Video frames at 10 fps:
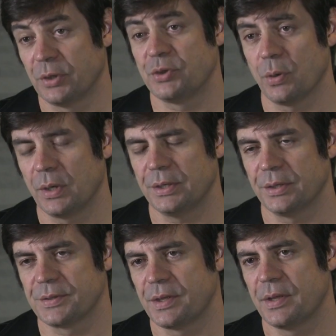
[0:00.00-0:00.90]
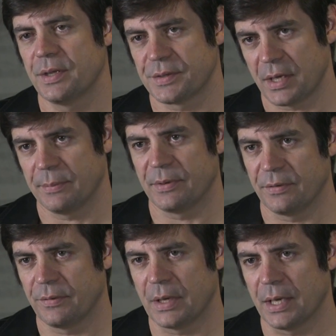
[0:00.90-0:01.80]
rejoinders to this type
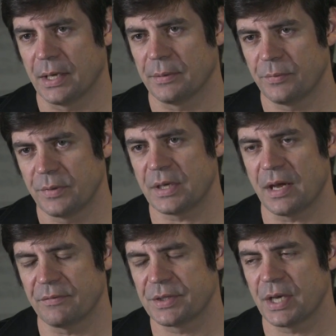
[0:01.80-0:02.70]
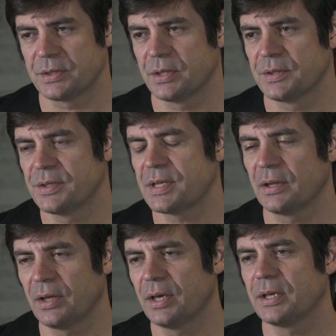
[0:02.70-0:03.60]
of uh, conversation is to say,
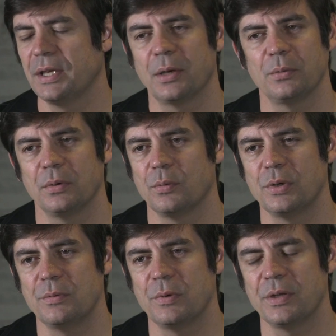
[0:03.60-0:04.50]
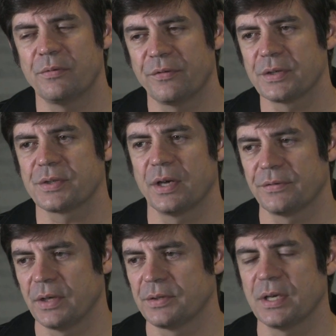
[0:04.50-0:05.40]
look, you know, first
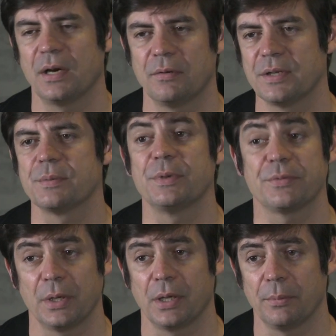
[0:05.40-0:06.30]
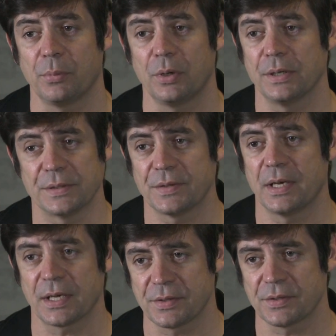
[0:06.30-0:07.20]
off, you know, terrorism is really important. It's
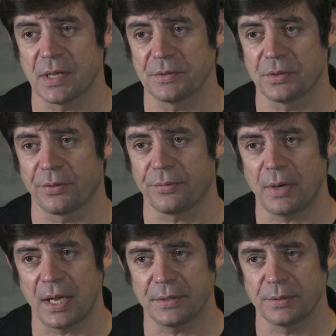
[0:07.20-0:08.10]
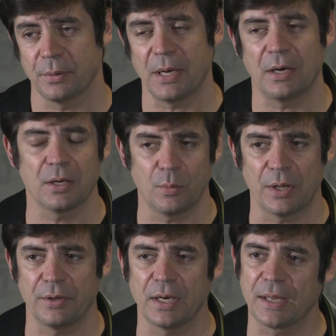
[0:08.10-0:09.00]
an existential threat to America,
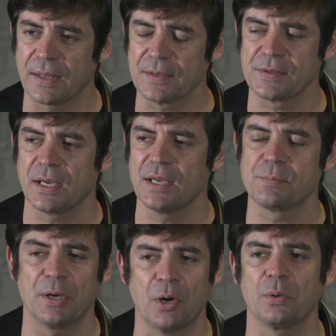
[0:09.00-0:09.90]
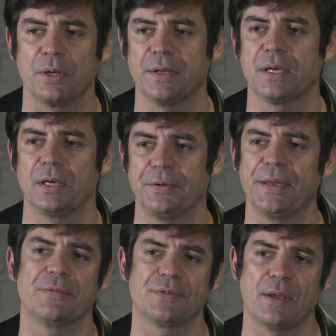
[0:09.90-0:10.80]
whether or not that's the case, but only the
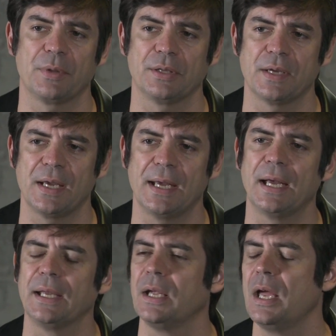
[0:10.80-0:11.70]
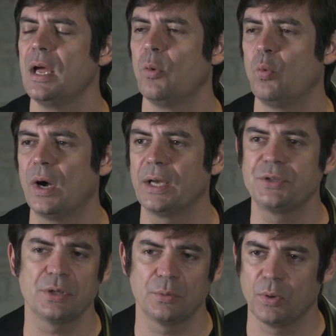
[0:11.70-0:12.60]
guilty have something to hide. Why
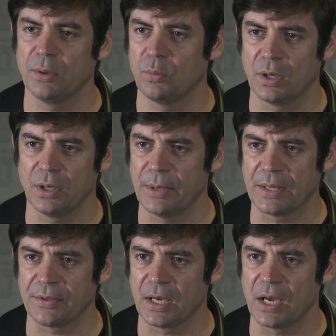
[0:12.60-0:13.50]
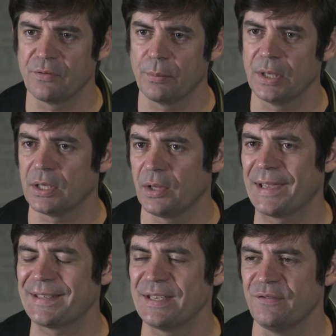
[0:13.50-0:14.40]
should we worry about the government
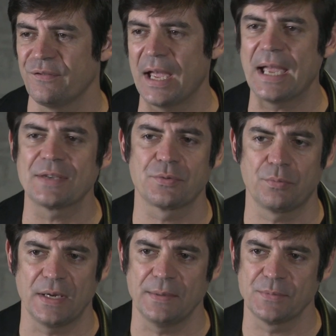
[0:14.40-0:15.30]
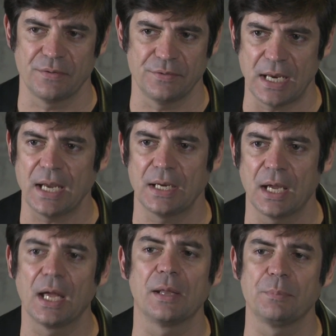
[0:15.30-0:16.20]
collecting vast reams of data
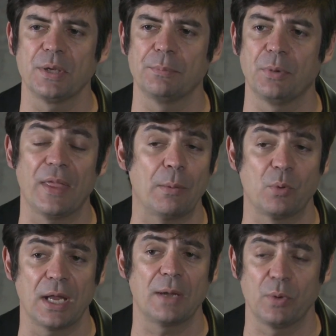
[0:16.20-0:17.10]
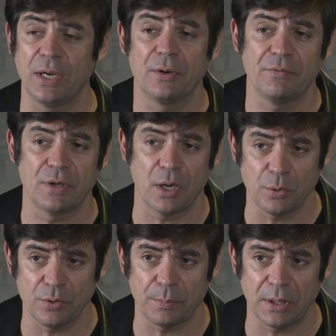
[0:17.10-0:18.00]
on people that we're not, we don't even know
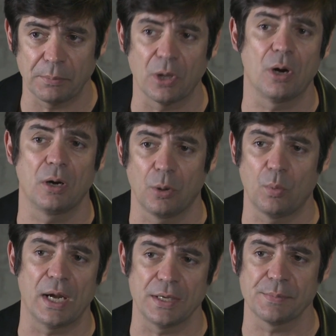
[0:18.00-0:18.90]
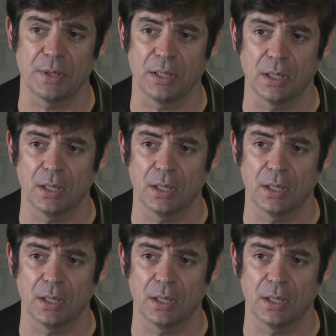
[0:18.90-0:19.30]
who the people are or why it's being